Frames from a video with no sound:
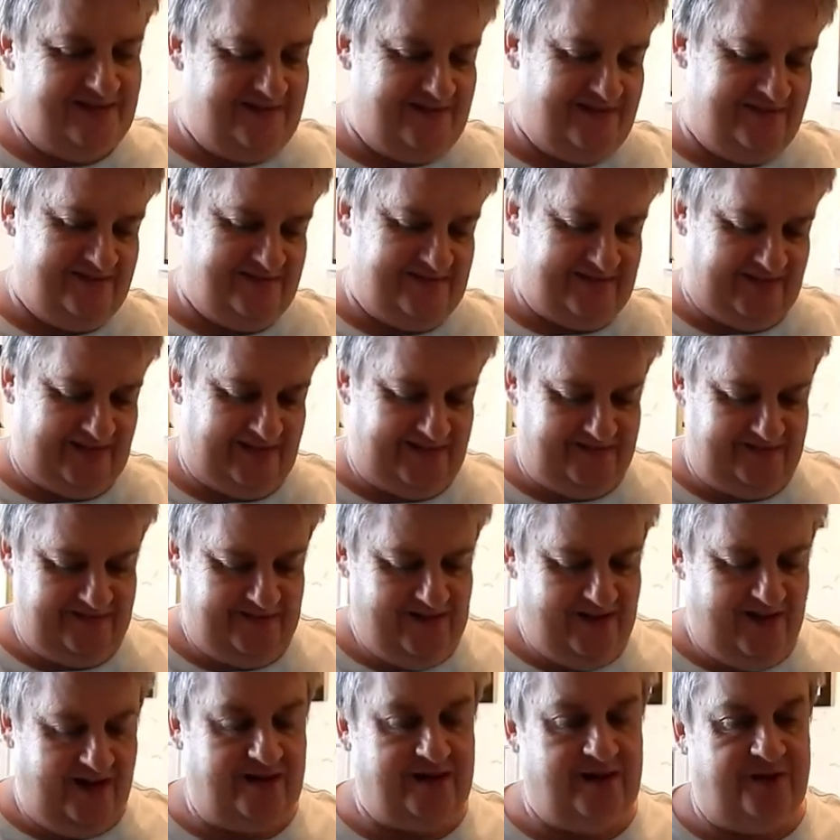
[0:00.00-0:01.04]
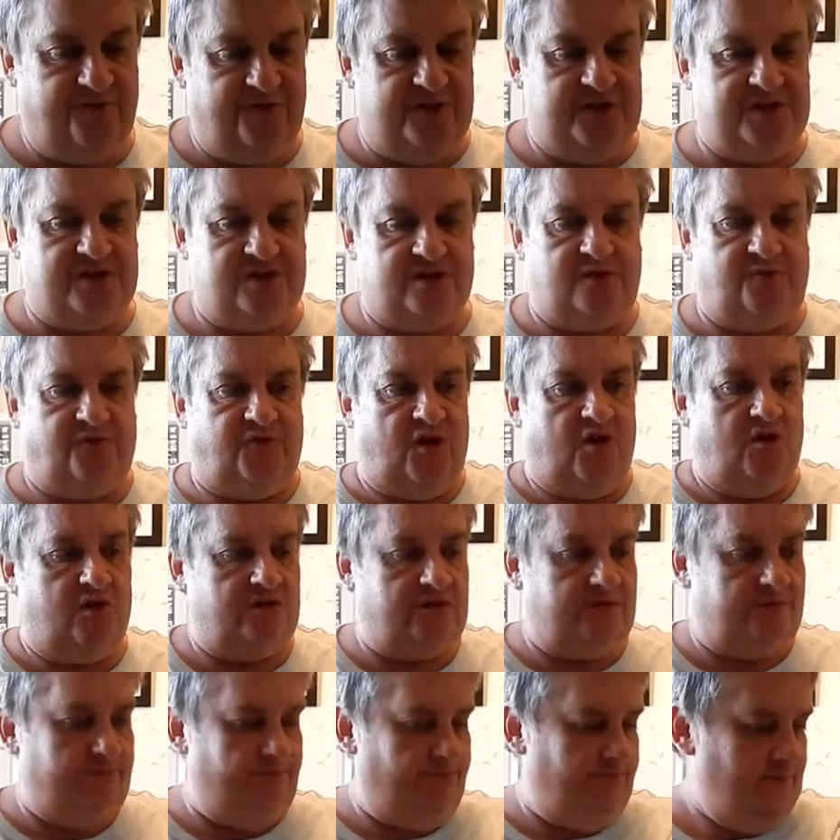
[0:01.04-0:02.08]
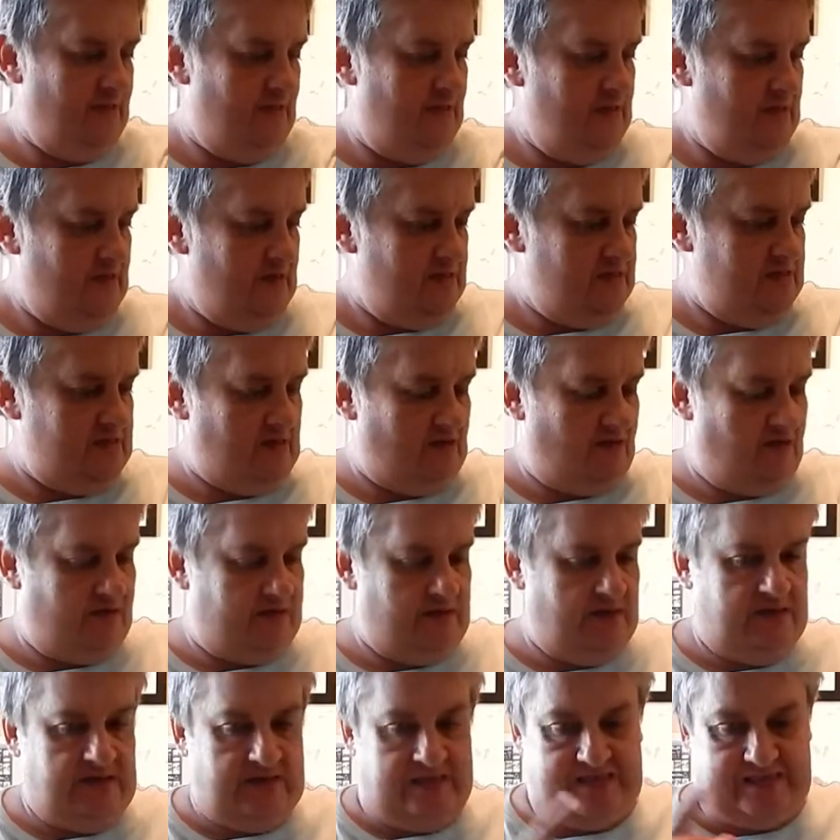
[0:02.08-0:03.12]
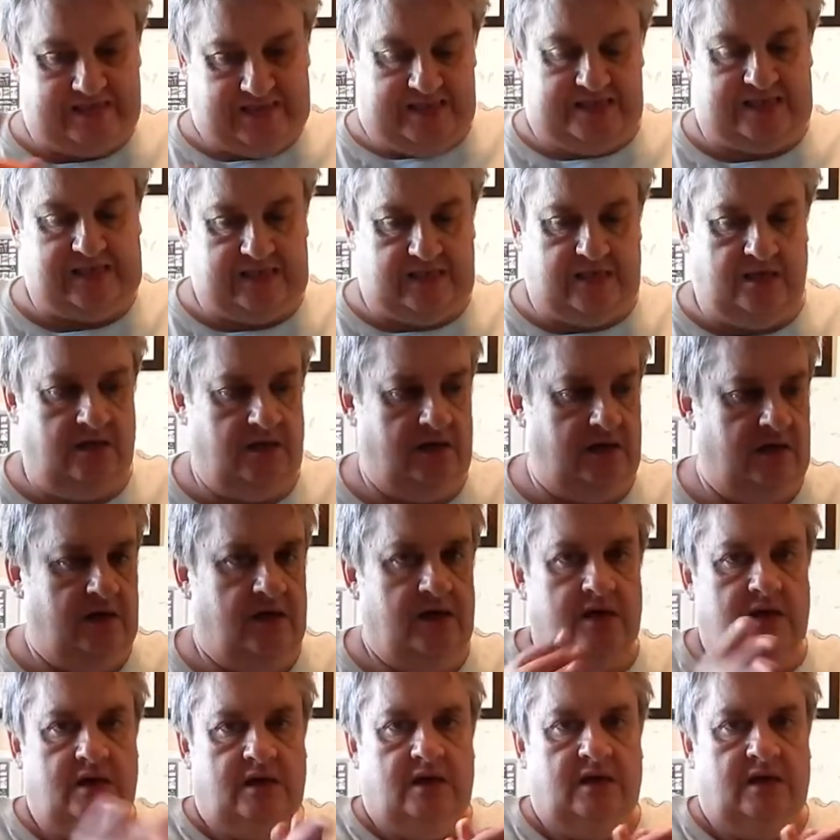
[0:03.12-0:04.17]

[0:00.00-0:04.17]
Okay, I'm gonna finish this vlog so I can get this